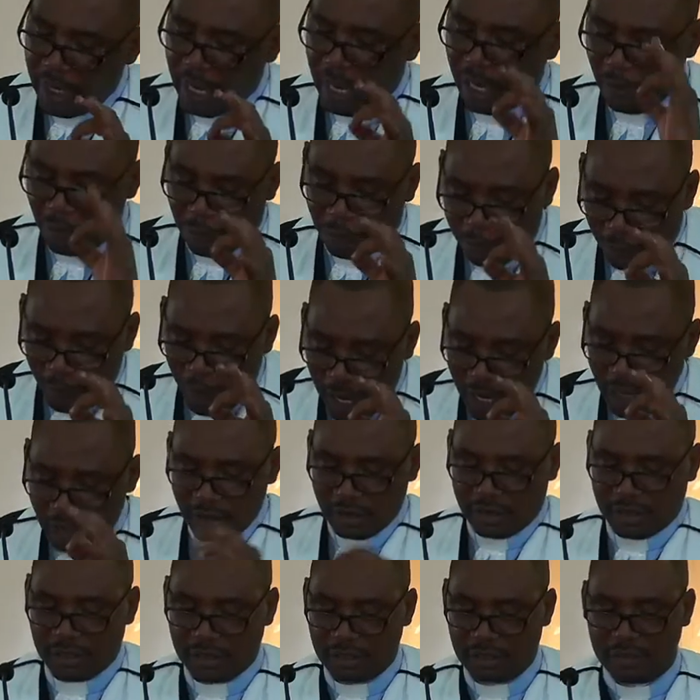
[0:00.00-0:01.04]
and
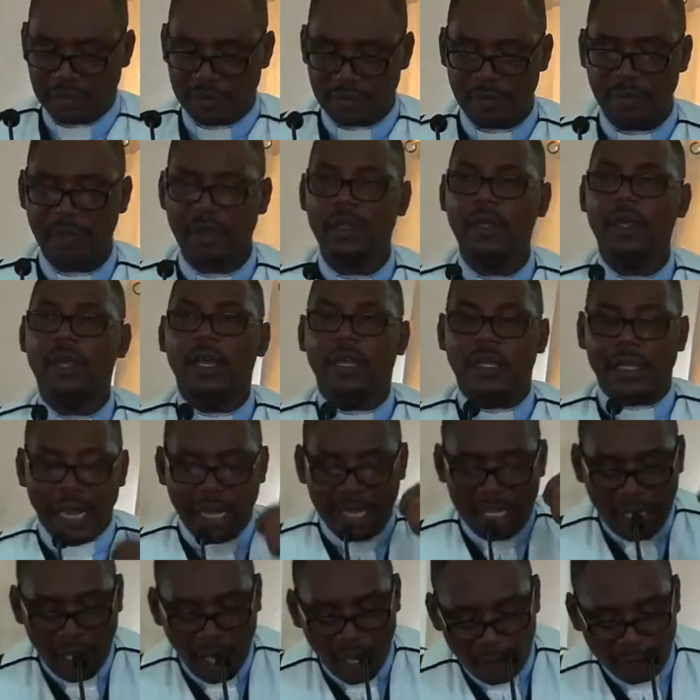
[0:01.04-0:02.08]
friends, the
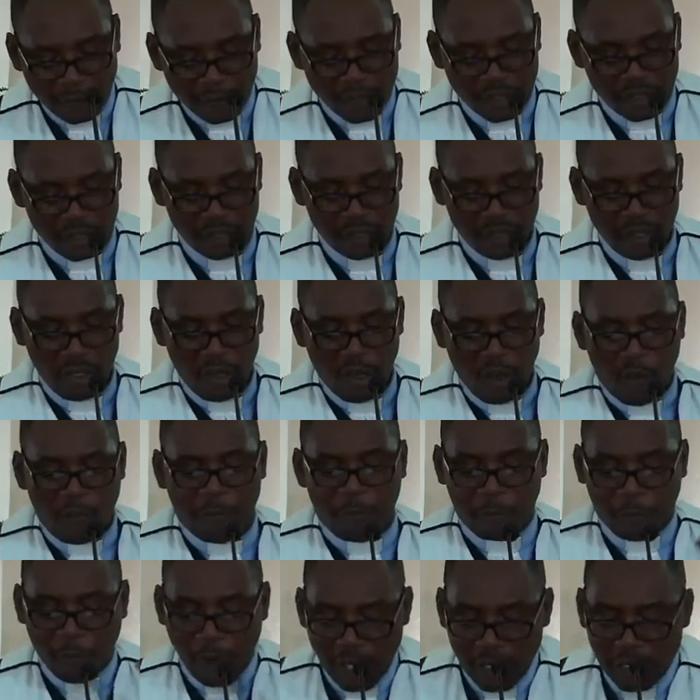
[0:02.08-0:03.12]
gift
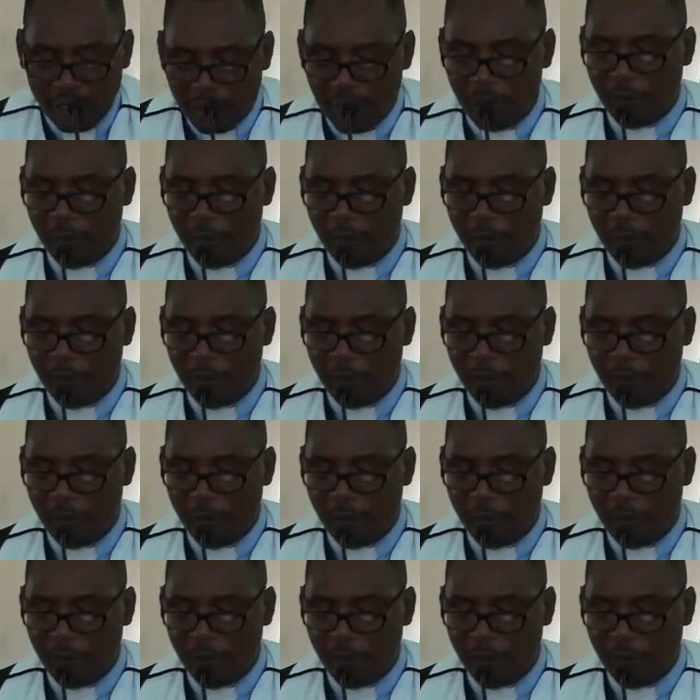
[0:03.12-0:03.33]
of plenty